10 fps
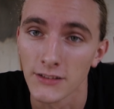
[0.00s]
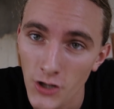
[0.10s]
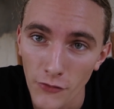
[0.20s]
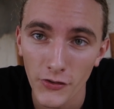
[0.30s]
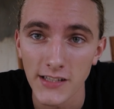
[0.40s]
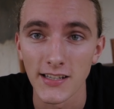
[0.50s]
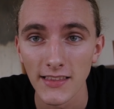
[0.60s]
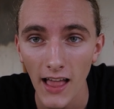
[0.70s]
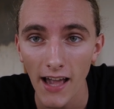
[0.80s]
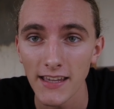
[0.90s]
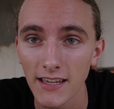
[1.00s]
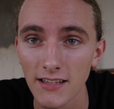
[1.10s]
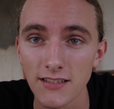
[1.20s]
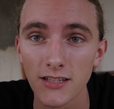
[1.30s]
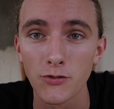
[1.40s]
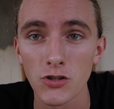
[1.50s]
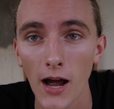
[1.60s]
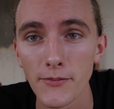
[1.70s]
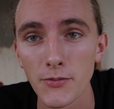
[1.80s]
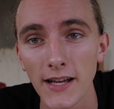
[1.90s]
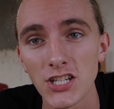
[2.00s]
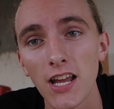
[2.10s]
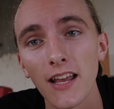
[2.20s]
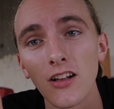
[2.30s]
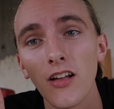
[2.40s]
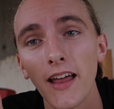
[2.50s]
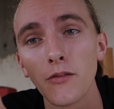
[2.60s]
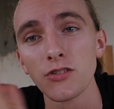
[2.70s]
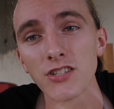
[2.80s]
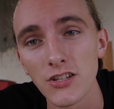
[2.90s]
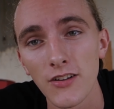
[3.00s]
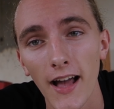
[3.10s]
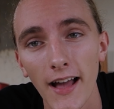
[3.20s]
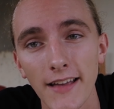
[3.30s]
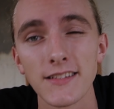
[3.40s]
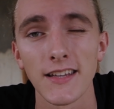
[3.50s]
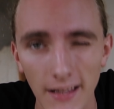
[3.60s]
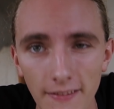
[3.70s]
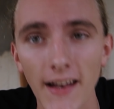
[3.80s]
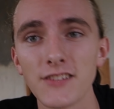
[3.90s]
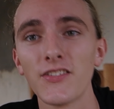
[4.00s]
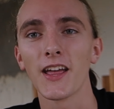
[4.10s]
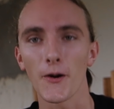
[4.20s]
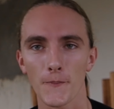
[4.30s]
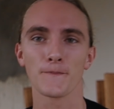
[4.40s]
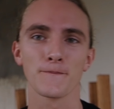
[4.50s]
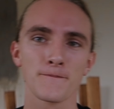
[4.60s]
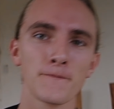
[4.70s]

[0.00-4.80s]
don't forget to like, subscribe to my channel, and I will see you guys in the next video.